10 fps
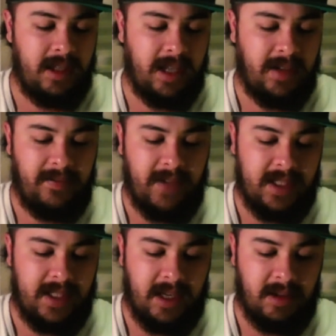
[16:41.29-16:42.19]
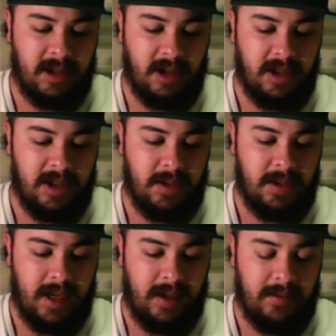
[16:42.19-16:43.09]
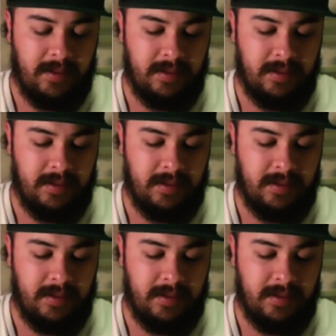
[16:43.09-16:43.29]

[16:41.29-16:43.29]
like face down cards you have.